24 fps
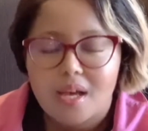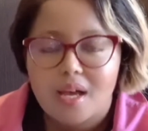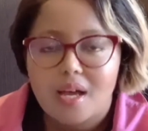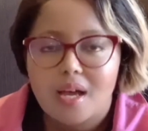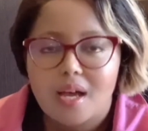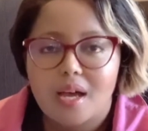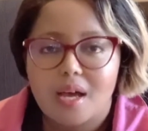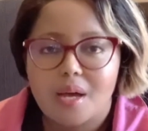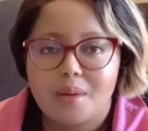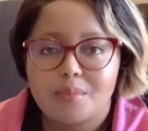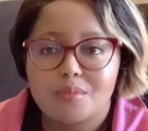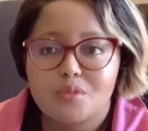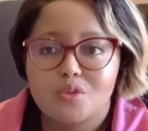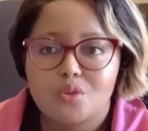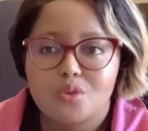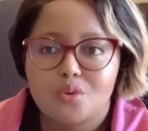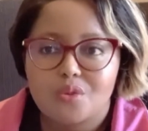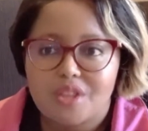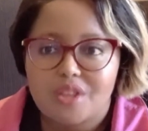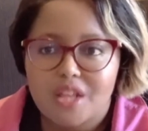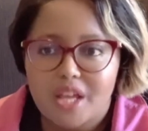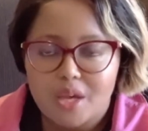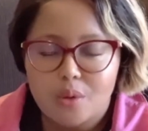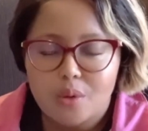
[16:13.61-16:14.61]
um, so
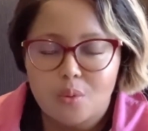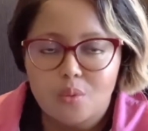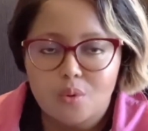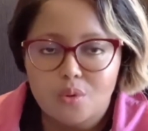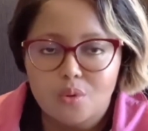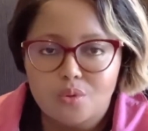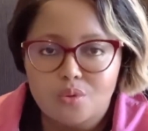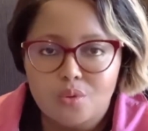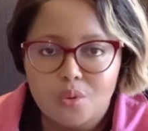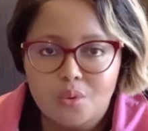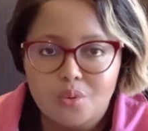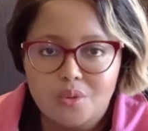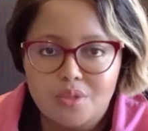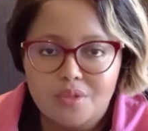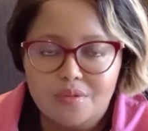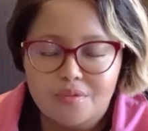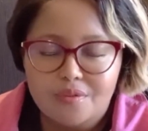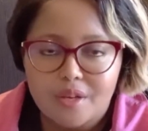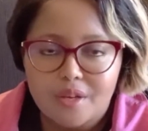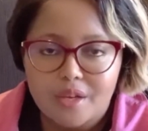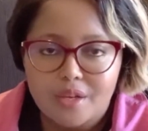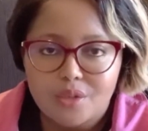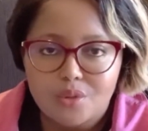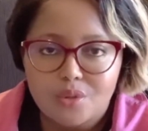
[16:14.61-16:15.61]
they will
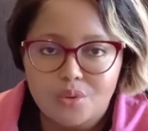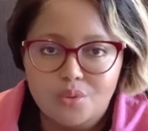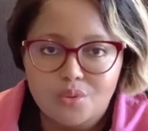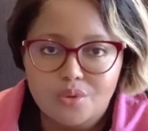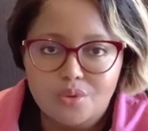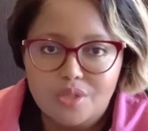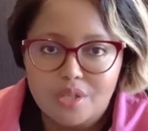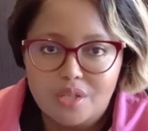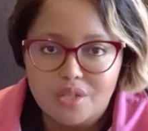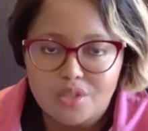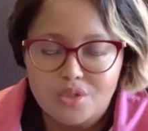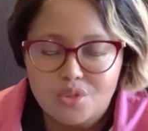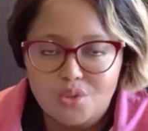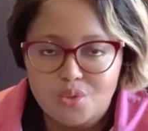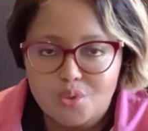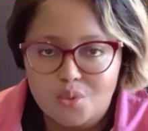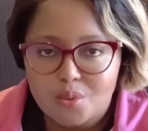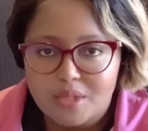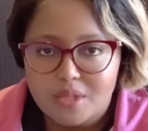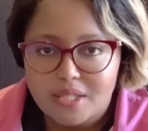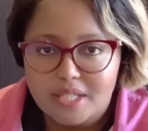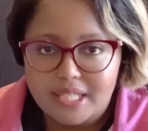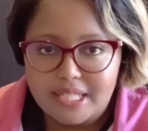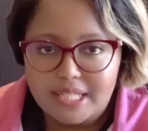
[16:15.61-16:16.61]
notify you send you
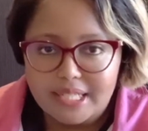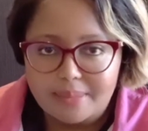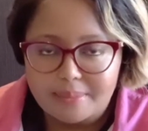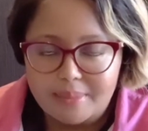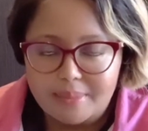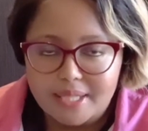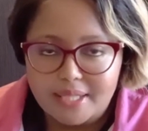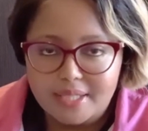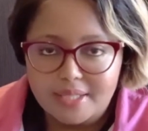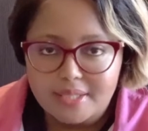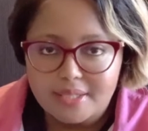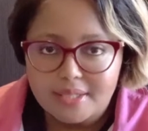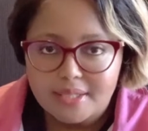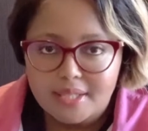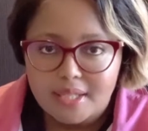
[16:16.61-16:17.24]
an email